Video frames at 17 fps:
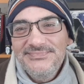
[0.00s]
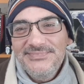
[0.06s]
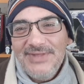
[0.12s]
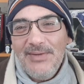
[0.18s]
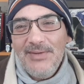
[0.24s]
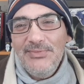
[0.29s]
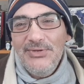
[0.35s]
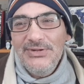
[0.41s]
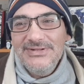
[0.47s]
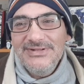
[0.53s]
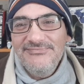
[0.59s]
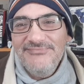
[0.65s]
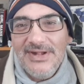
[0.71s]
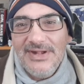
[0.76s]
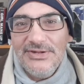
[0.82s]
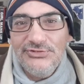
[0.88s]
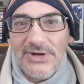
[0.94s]
I'm using
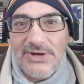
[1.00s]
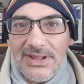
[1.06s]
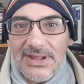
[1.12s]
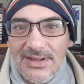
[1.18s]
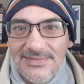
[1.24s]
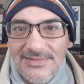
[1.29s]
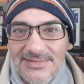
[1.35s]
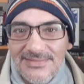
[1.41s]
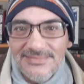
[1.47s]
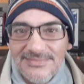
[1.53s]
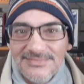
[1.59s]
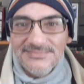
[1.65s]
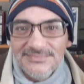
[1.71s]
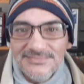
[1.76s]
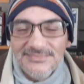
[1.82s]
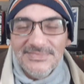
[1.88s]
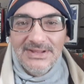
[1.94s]
face tracking
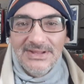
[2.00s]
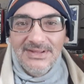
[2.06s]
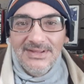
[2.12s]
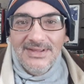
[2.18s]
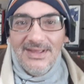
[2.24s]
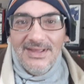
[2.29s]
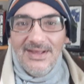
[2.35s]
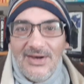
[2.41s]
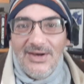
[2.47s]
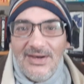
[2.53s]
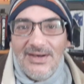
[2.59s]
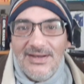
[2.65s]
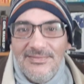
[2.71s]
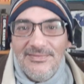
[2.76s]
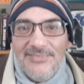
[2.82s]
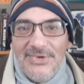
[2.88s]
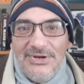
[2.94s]

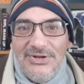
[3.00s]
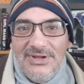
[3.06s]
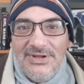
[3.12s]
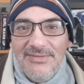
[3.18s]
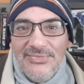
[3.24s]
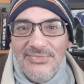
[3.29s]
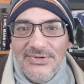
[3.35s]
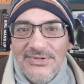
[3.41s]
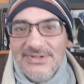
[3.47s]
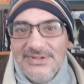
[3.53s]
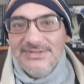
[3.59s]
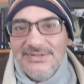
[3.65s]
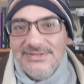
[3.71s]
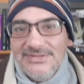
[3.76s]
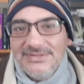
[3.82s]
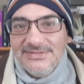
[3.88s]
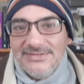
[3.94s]
on my new gimbal,
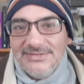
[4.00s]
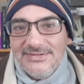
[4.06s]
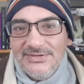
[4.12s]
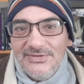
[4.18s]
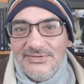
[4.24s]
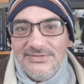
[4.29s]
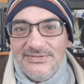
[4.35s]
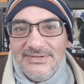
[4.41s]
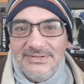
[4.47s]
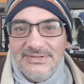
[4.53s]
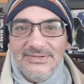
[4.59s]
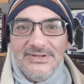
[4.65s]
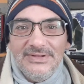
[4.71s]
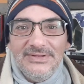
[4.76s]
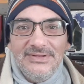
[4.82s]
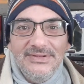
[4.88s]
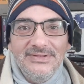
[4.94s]
so just to
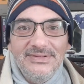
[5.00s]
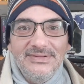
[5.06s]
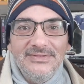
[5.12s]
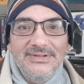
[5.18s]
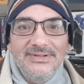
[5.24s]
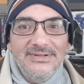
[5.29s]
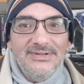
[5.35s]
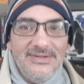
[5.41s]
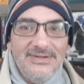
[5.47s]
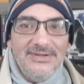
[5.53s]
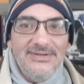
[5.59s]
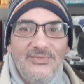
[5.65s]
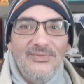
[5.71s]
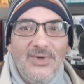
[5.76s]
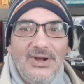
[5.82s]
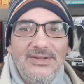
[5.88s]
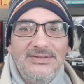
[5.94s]
get used to it, so I don't know
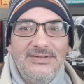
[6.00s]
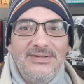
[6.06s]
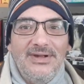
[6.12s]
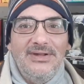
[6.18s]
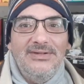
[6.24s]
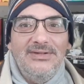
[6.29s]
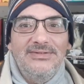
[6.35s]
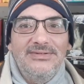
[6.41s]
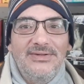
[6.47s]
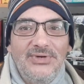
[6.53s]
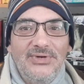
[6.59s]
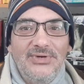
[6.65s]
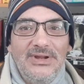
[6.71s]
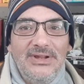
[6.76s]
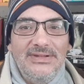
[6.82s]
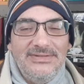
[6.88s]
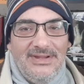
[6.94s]
why it's going so
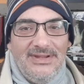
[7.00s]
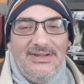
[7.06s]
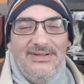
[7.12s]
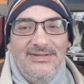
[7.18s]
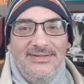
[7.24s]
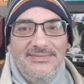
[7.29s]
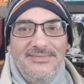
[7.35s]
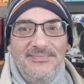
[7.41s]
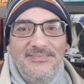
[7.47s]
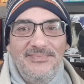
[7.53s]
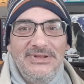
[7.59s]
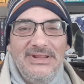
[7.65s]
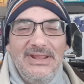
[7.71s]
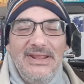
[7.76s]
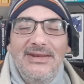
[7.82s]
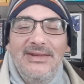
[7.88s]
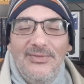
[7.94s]
crazy. But
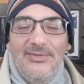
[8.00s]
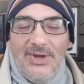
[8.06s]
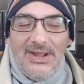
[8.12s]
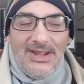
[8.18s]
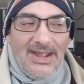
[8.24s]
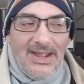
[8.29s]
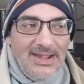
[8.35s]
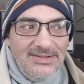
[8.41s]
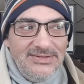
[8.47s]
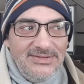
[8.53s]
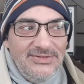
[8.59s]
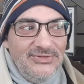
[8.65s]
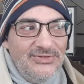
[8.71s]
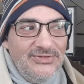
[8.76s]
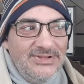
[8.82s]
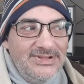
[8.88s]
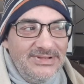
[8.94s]
anyway, as
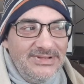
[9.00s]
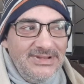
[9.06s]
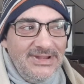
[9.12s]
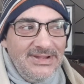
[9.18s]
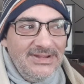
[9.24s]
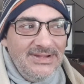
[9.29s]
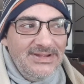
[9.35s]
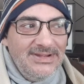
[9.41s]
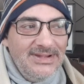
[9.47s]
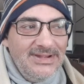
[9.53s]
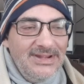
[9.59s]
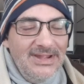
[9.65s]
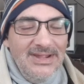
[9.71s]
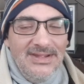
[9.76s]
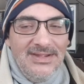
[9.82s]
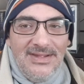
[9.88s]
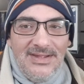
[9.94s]
you can see,
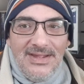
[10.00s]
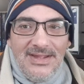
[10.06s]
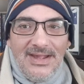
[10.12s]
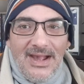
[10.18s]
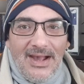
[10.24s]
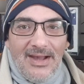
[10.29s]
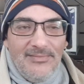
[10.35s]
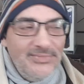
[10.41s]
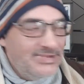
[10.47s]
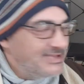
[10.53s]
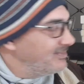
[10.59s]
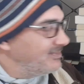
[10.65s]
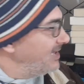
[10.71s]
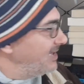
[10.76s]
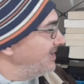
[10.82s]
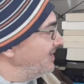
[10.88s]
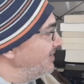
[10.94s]
I'm busy
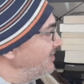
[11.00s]
making a